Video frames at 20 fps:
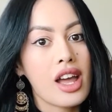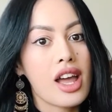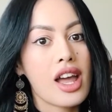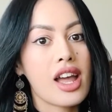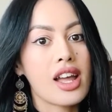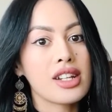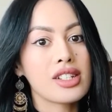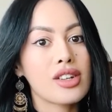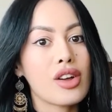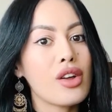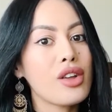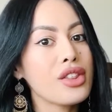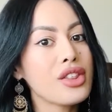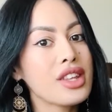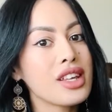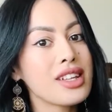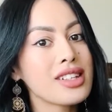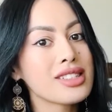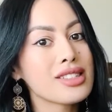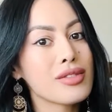and all
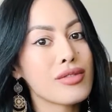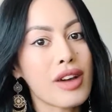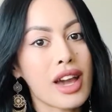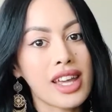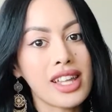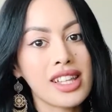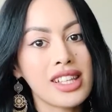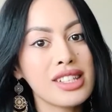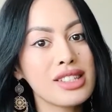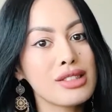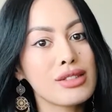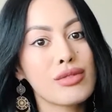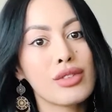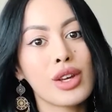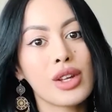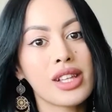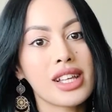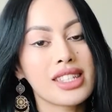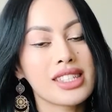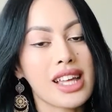things violins,
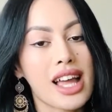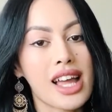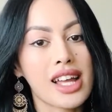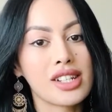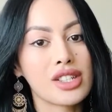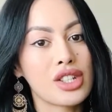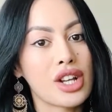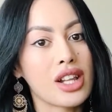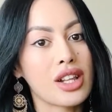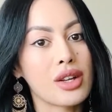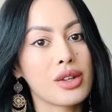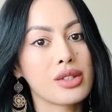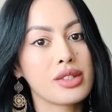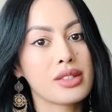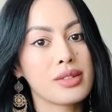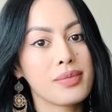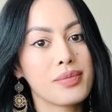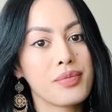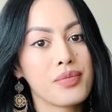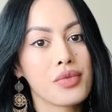violas, and cellos.